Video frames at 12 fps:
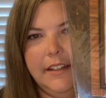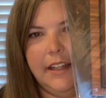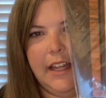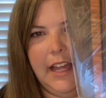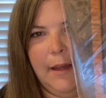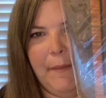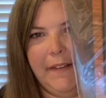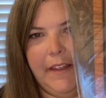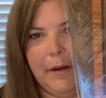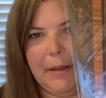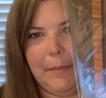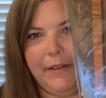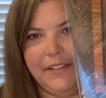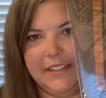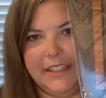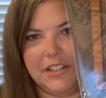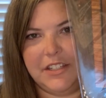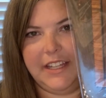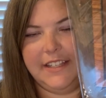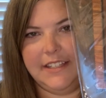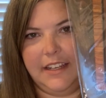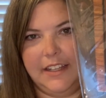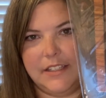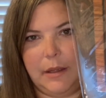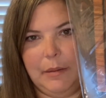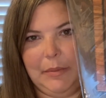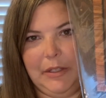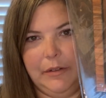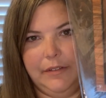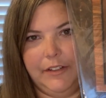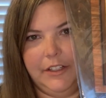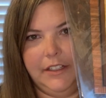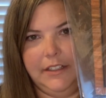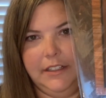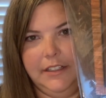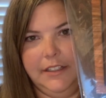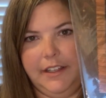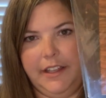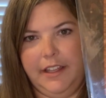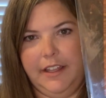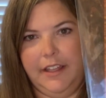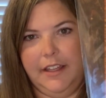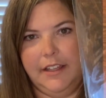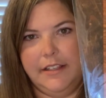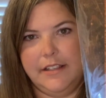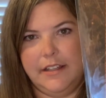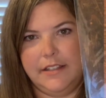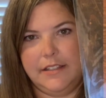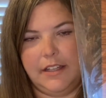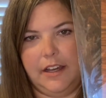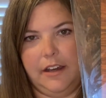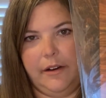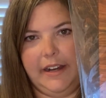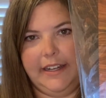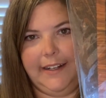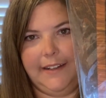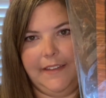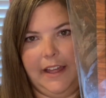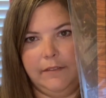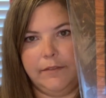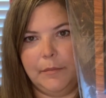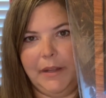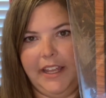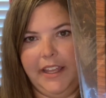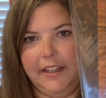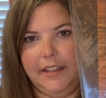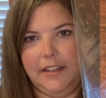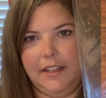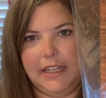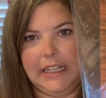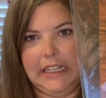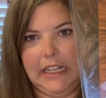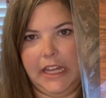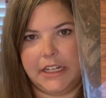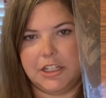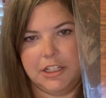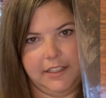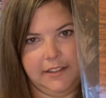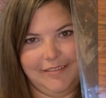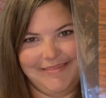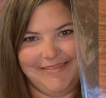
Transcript: A lot of people have stitched this and it's a beautiful. So I needed that for my collection.